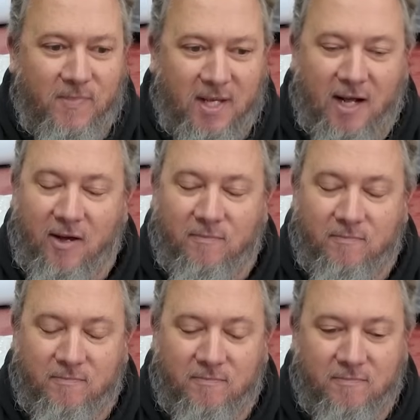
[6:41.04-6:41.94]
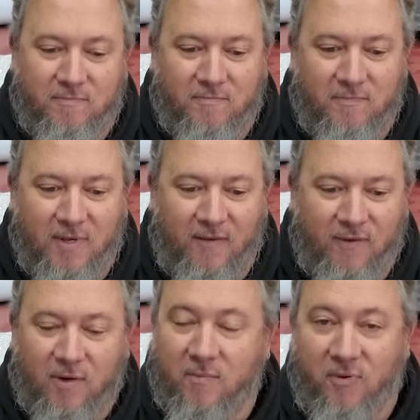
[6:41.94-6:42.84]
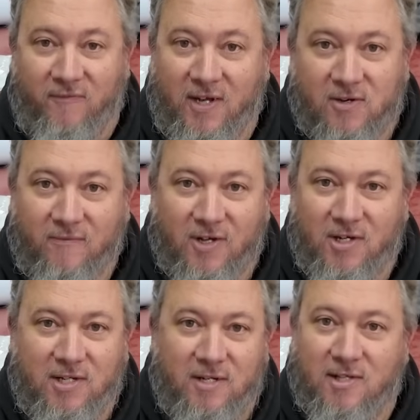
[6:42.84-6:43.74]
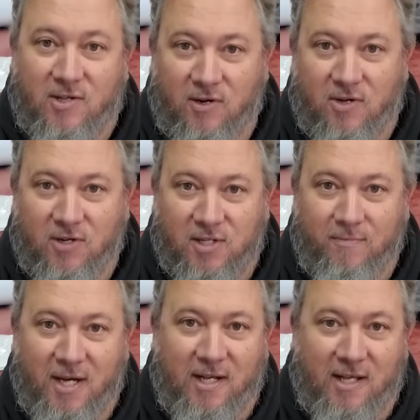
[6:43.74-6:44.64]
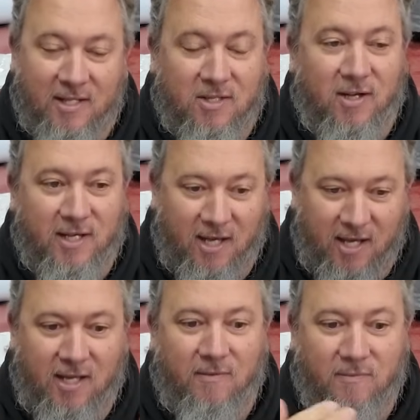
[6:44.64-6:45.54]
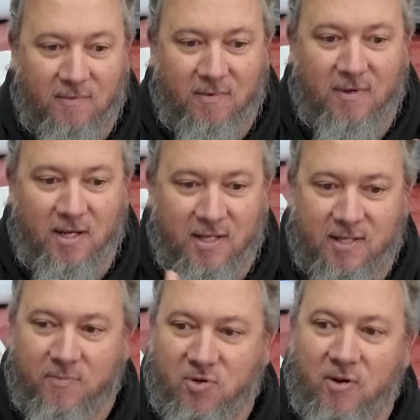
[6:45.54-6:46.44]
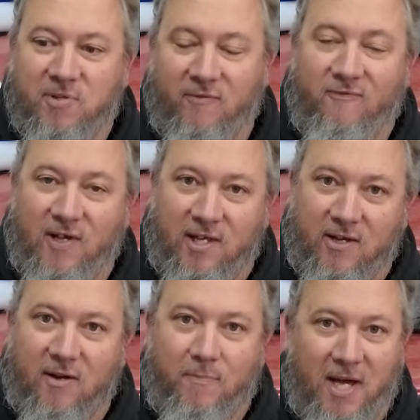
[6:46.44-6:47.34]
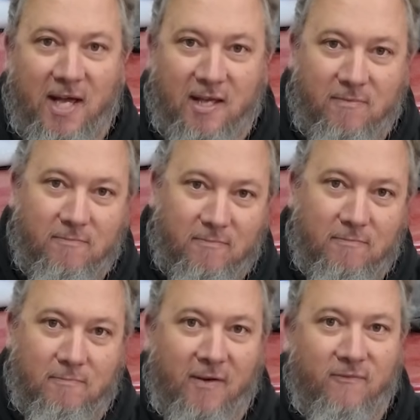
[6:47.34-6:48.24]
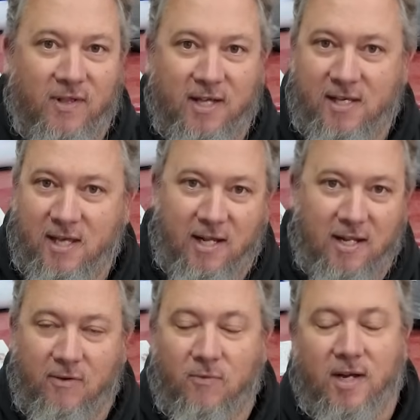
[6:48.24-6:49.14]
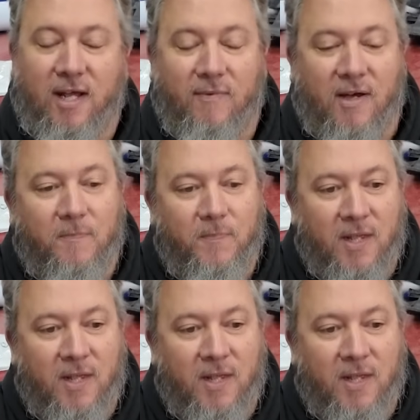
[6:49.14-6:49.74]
you know, if you want the professional version, it's going to cost you money. And it's like a subscription fee. You got to pay monthly, yearly, whatever.